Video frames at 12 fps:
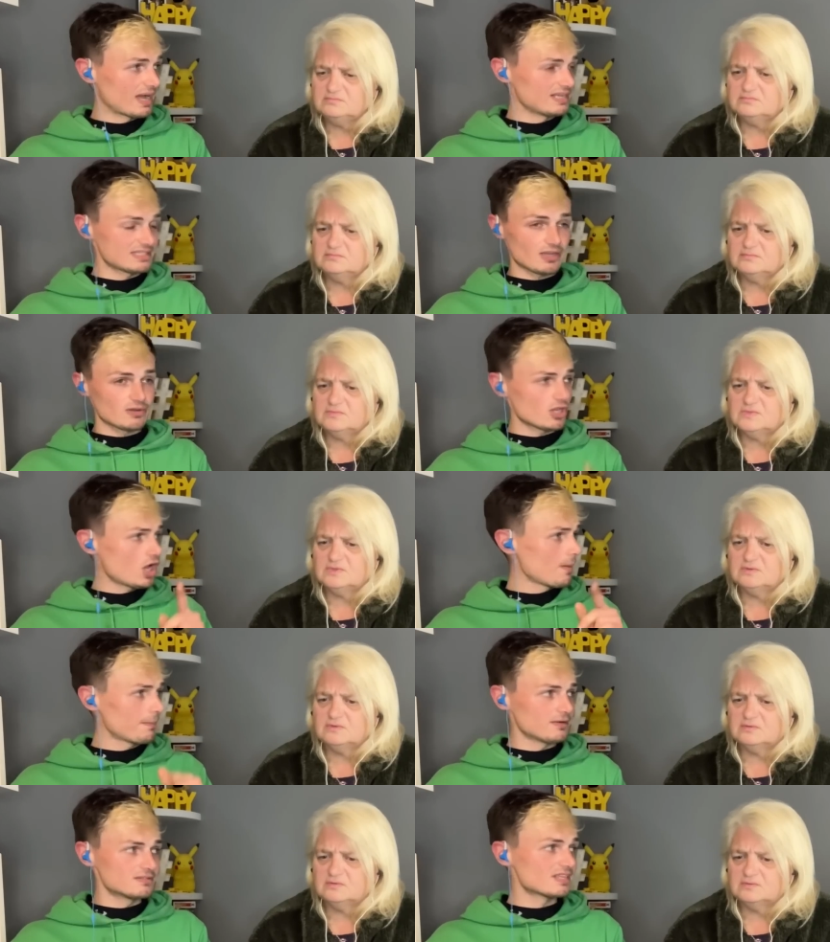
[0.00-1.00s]
Speaker 1: has. It goes
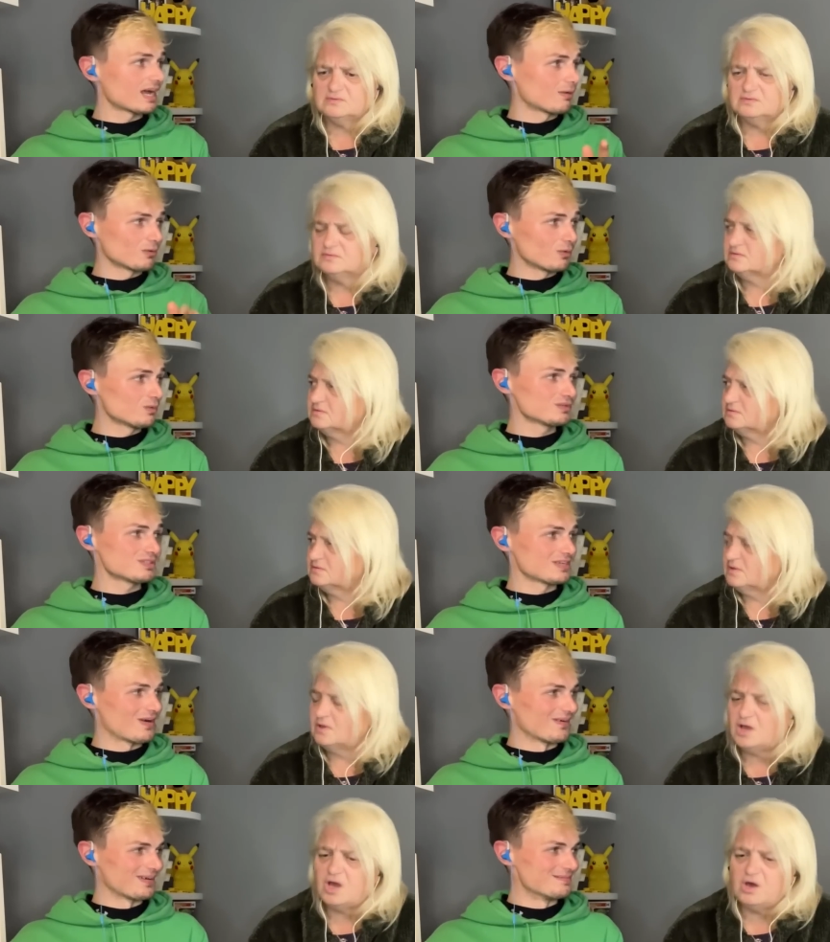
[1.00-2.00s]
up and down all the
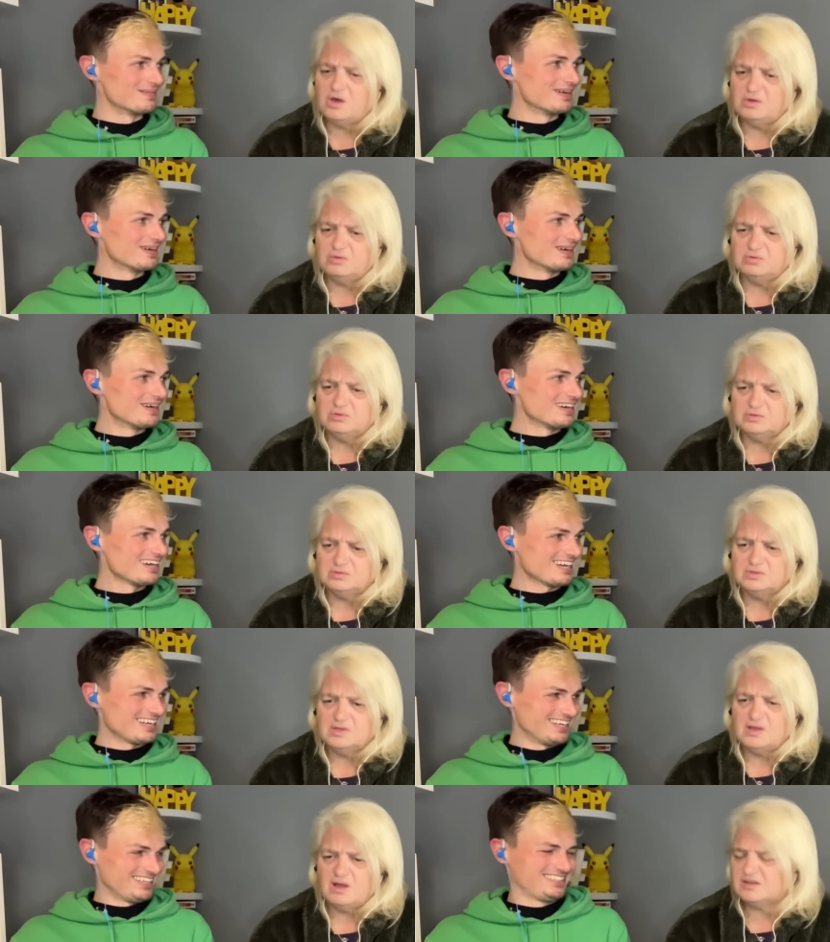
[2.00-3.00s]
Speaker 2: time.
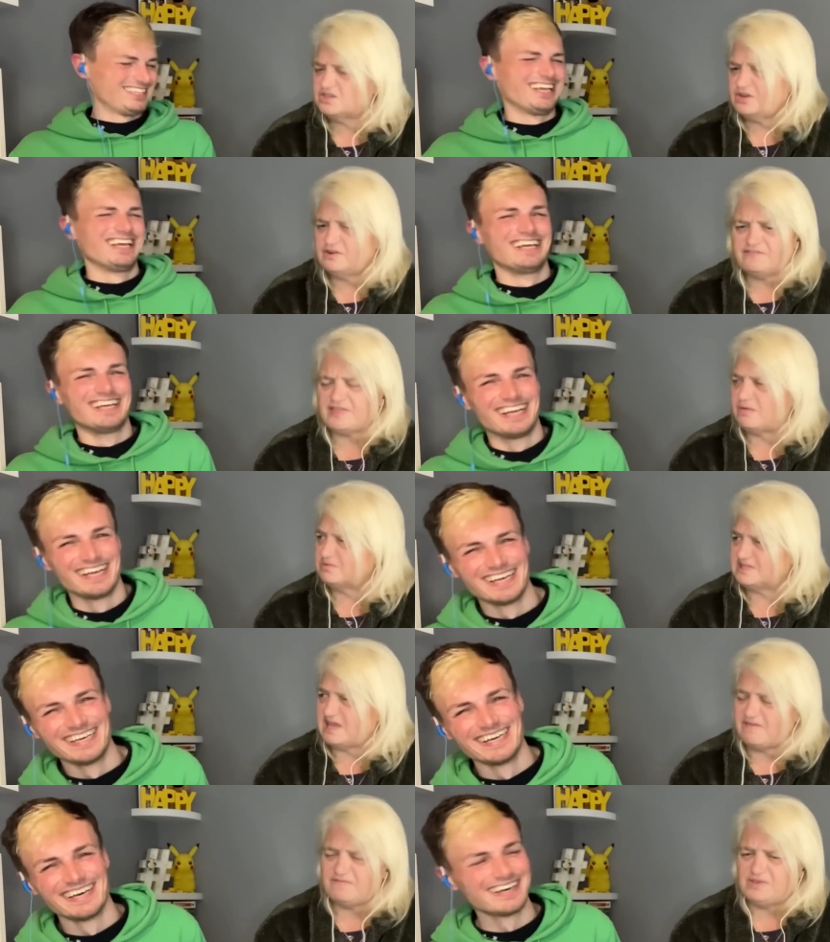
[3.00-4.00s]
I don't know if that
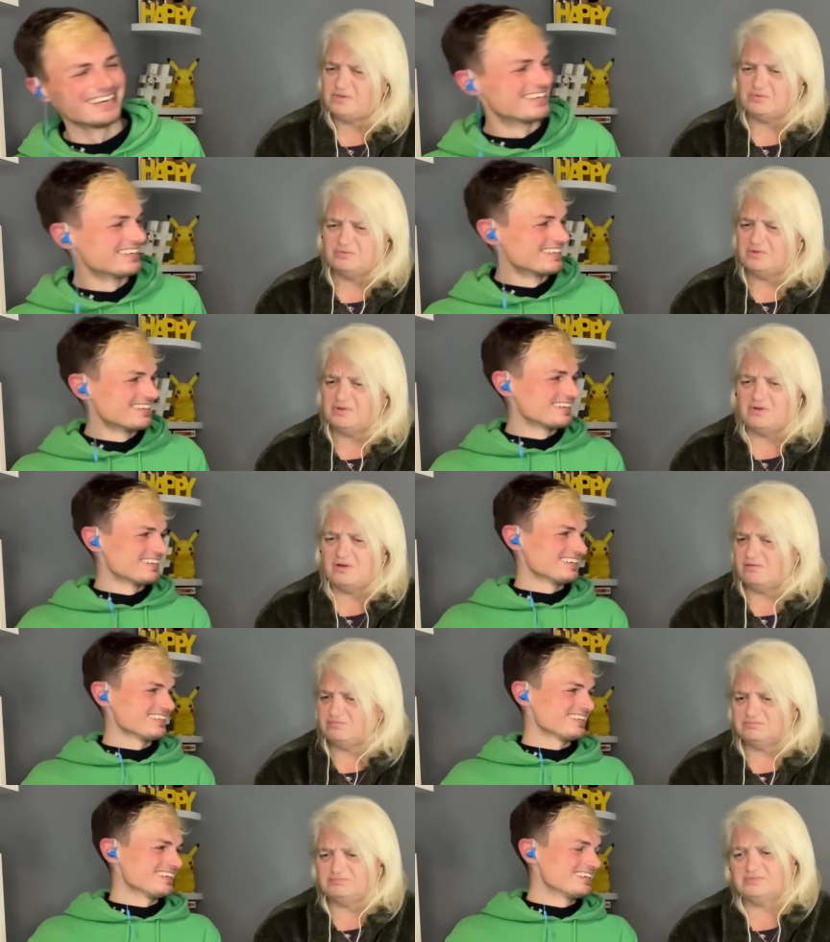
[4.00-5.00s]
was heavy or
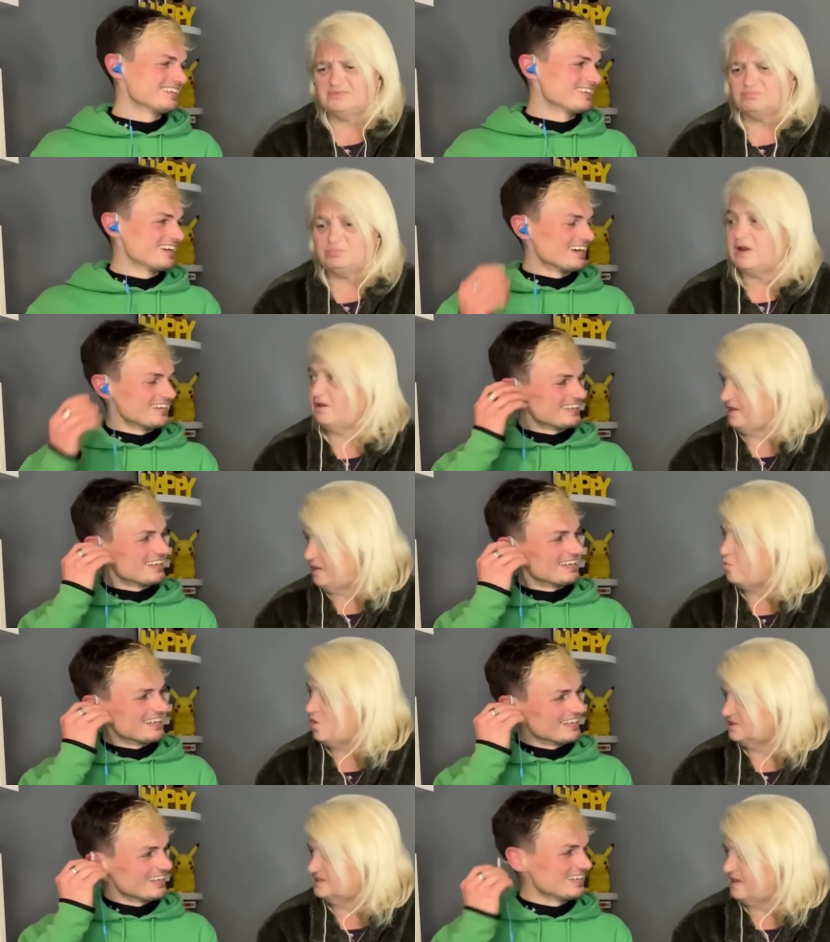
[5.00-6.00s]
not. Well,
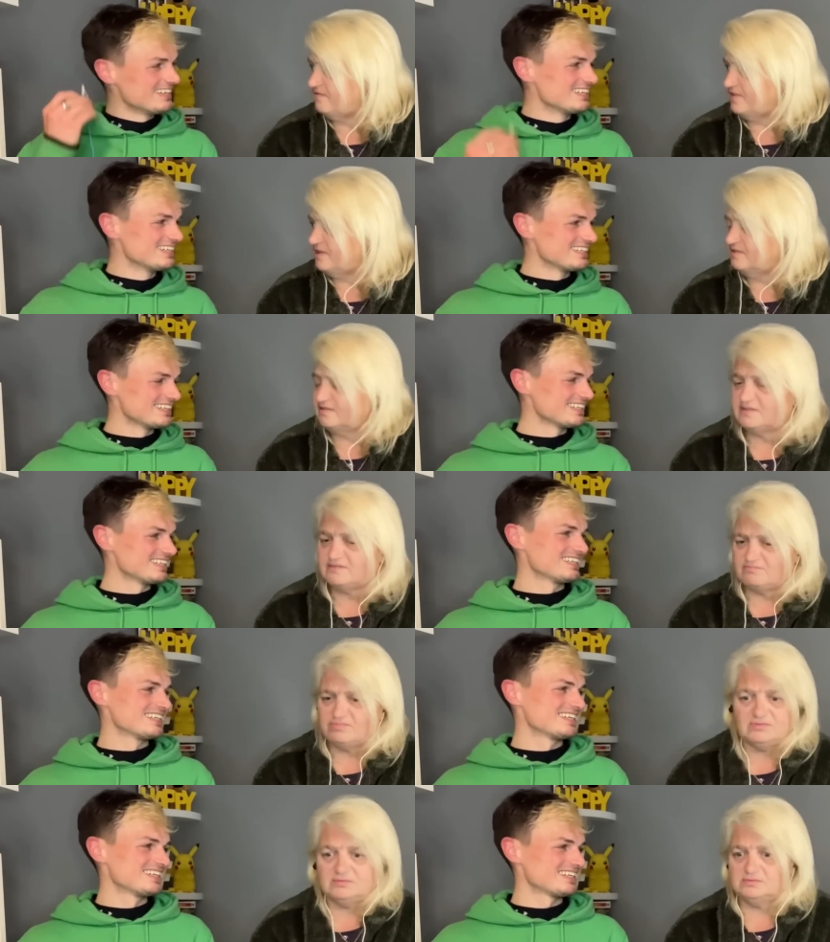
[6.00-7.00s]
it was
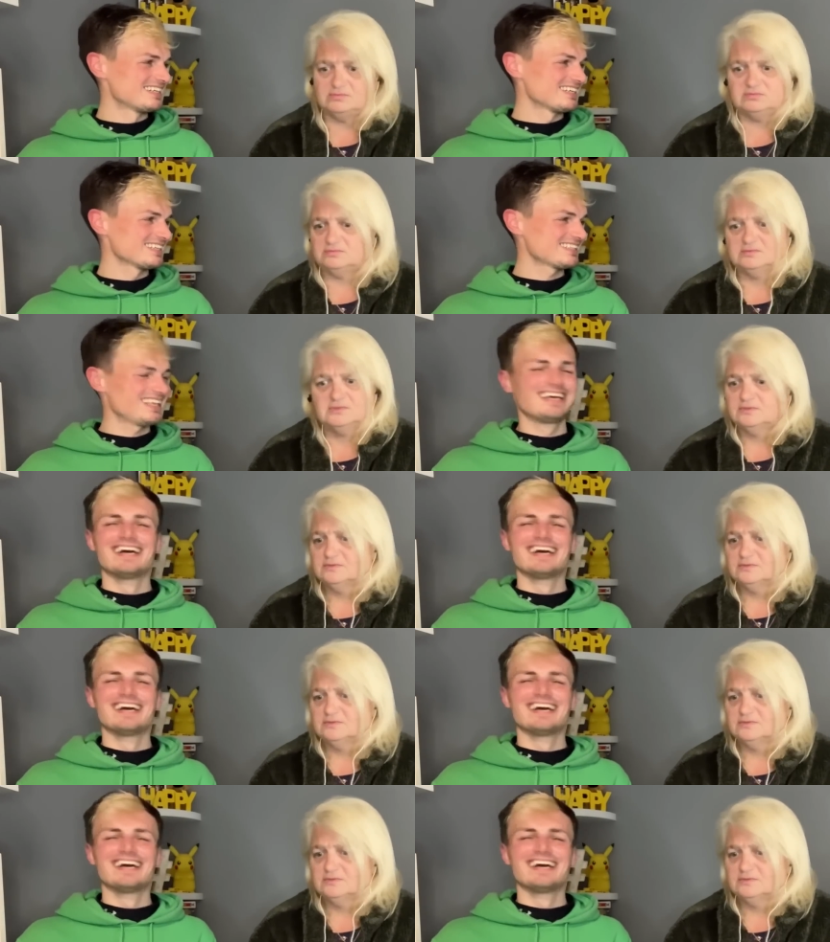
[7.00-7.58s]
heavy. Oh. I